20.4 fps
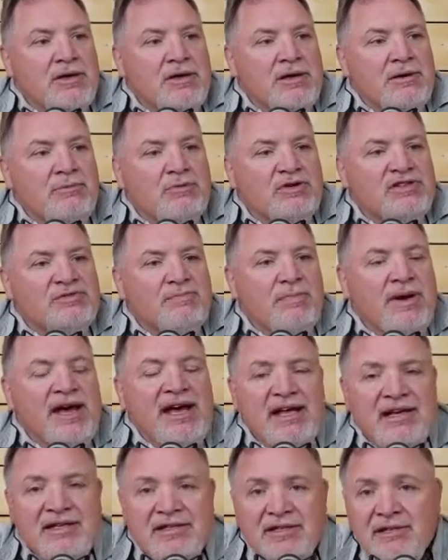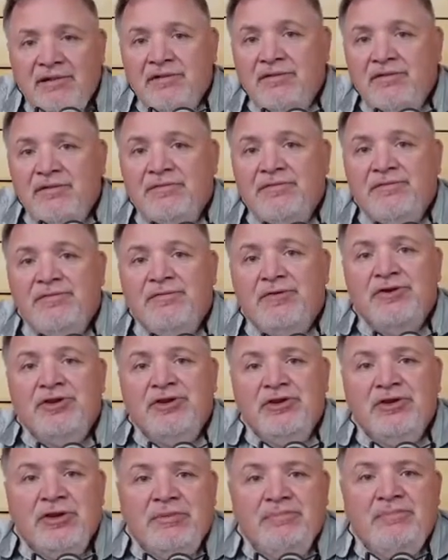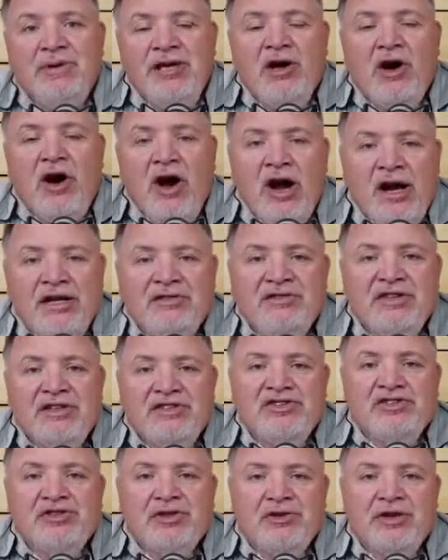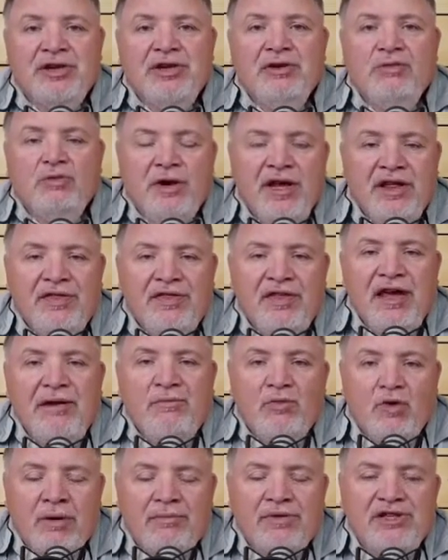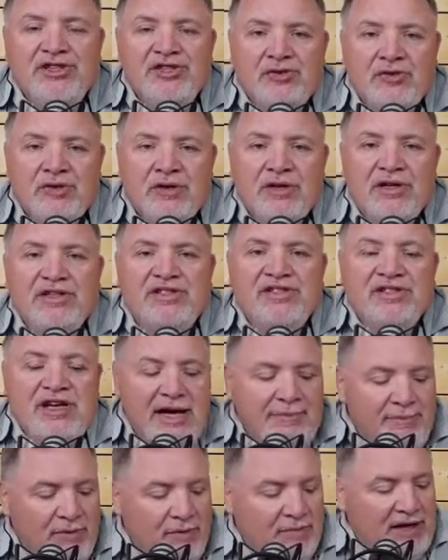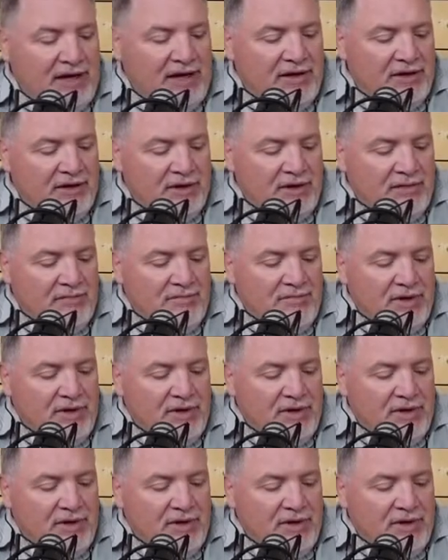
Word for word: it was meant for you to be on this journey with a more mature disciple maker.